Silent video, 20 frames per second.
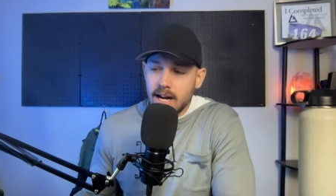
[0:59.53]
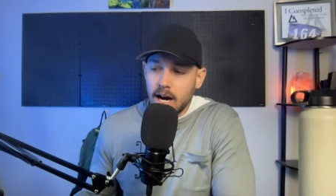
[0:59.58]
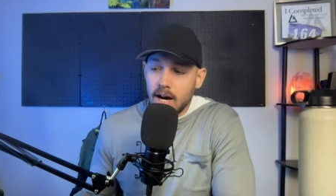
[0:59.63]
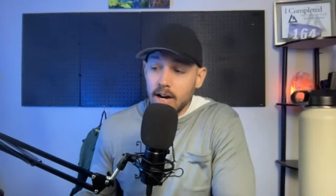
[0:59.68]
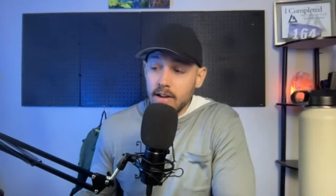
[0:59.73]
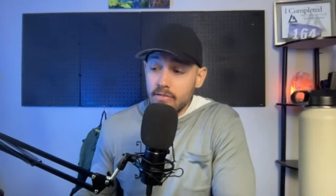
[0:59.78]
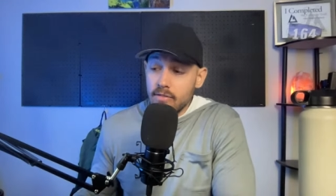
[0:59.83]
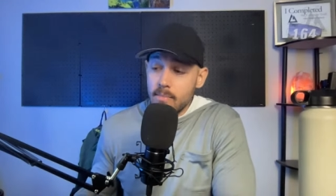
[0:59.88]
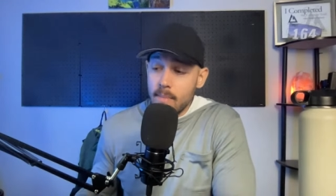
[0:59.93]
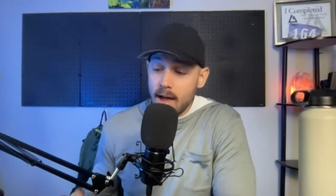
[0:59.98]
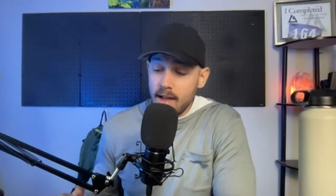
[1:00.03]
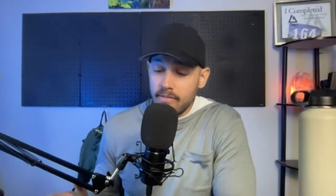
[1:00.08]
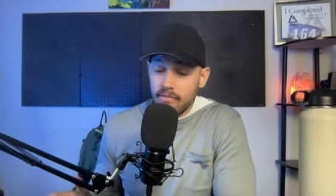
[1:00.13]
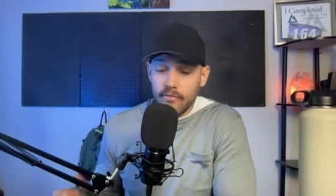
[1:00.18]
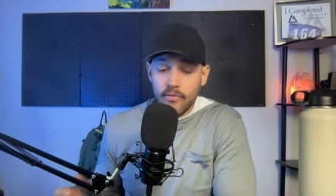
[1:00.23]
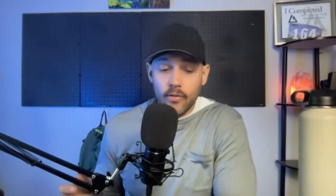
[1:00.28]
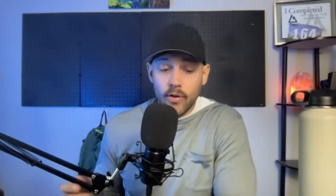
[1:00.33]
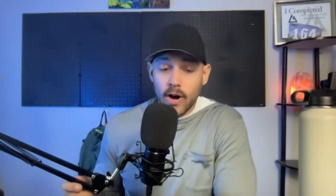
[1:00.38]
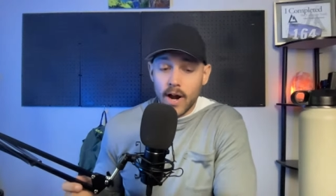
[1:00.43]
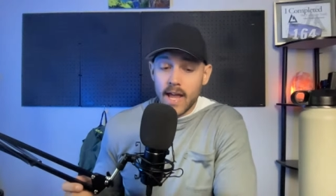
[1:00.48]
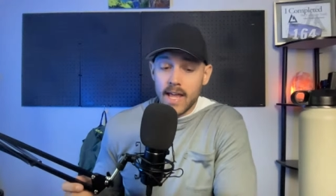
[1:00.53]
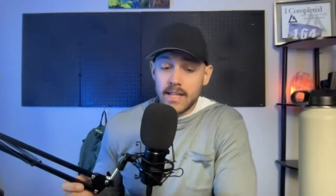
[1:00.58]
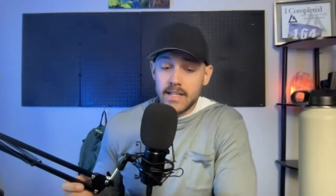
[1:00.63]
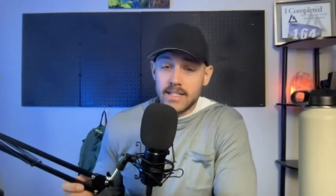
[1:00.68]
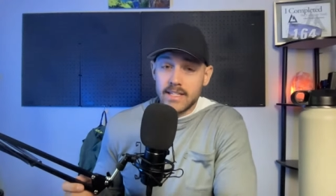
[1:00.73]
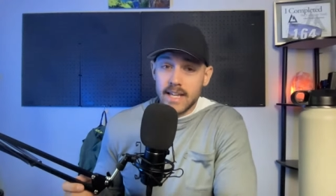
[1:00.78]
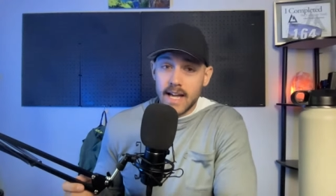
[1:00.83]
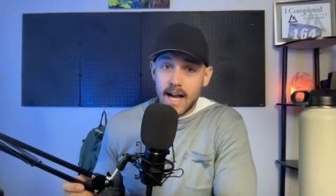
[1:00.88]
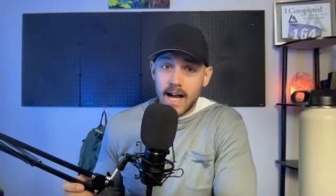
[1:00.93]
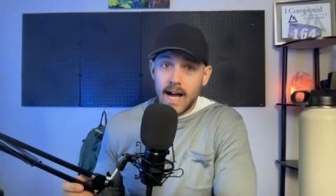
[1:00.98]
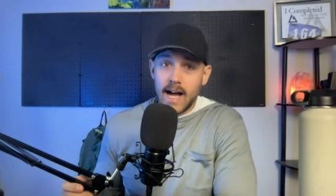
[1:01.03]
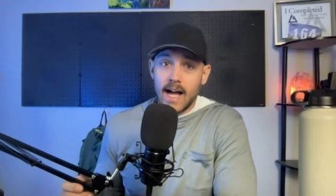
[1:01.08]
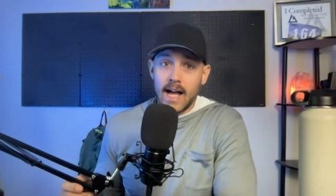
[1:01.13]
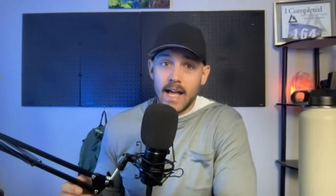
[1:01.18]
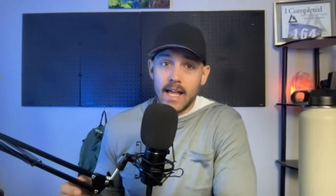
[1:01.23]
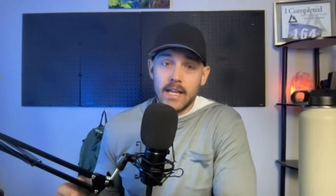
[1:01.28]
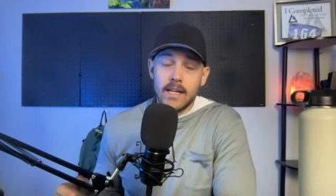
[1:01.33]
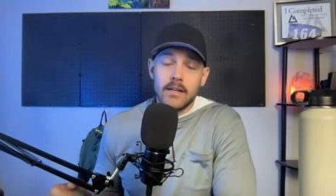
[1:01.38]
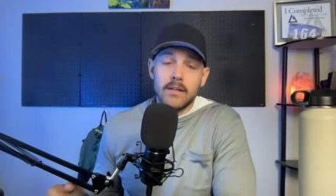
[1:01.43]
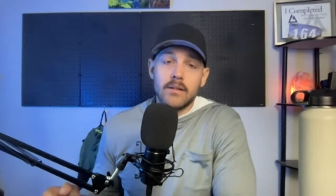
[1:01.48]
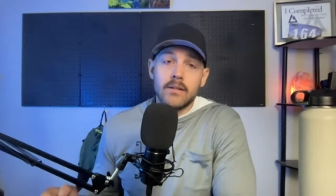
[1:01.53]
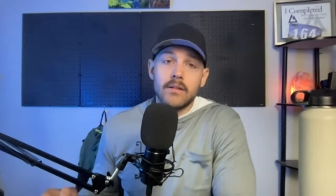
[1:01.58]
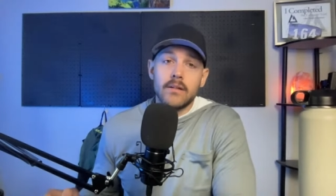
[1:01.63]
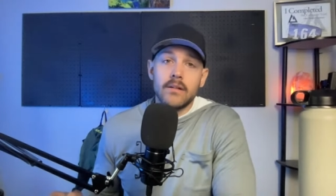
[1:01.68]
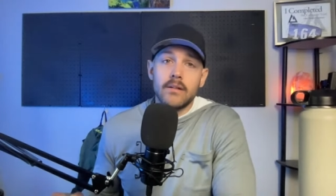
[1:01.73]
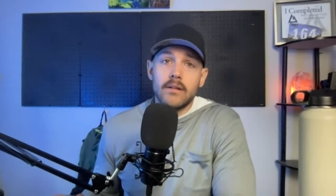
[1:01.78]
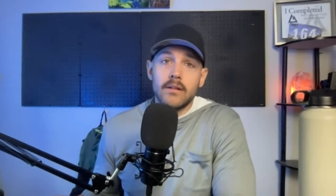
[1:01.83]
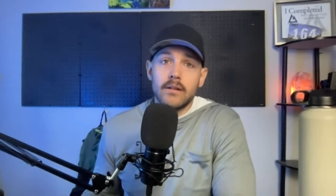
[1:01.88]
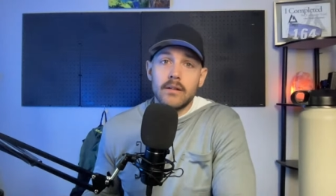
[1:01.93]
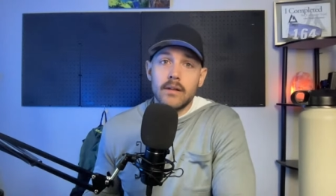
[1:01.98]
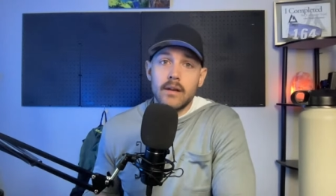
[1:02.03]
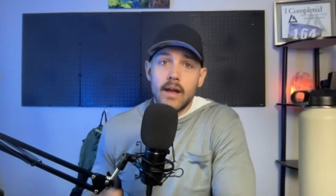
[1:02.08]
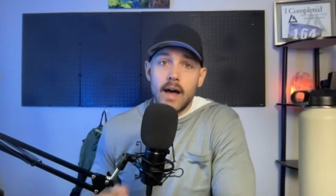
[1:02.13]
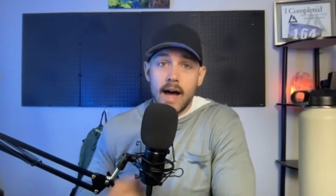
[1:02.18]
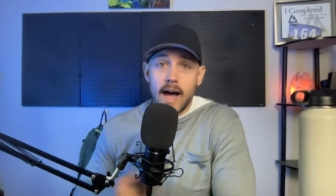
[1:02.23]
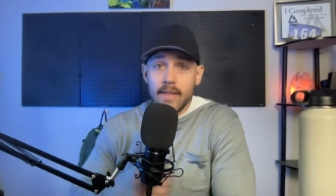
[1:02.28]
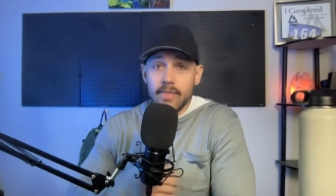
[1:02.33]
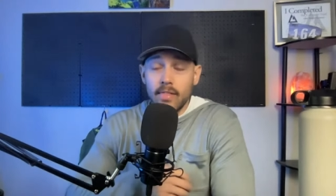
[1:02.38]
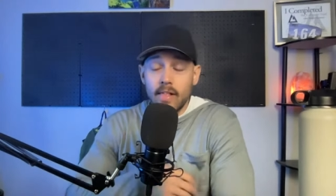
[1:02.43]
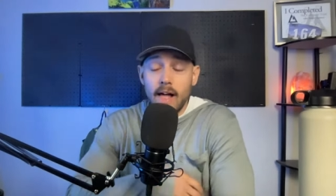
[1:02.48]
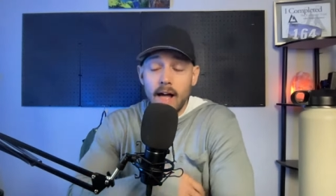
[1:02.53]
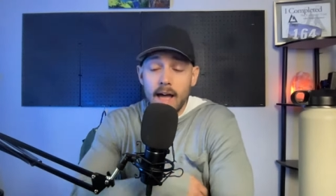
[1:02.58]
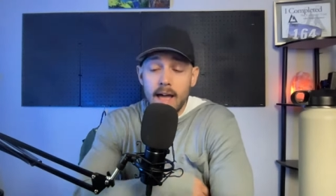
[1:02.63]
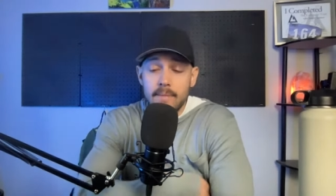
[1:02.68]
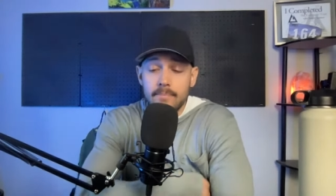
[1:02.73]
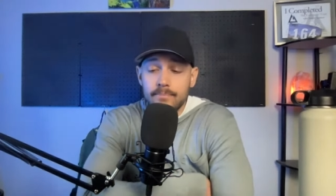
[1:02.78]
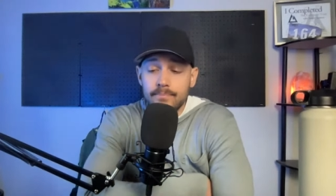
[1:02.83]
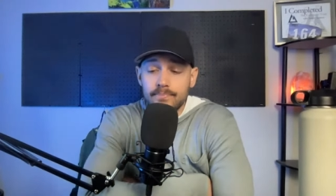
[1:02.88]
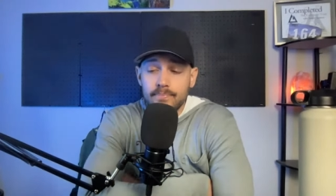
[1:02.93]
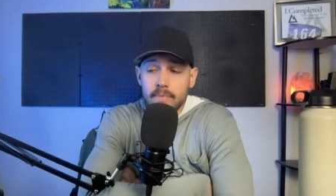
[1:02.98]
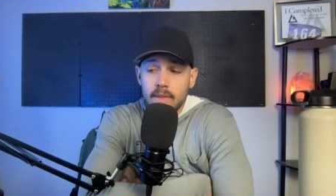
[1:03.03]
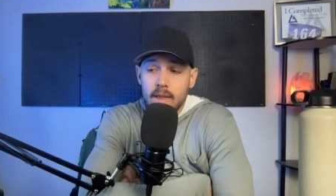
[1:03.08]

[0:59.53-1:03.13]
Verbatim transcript: are even my friends on online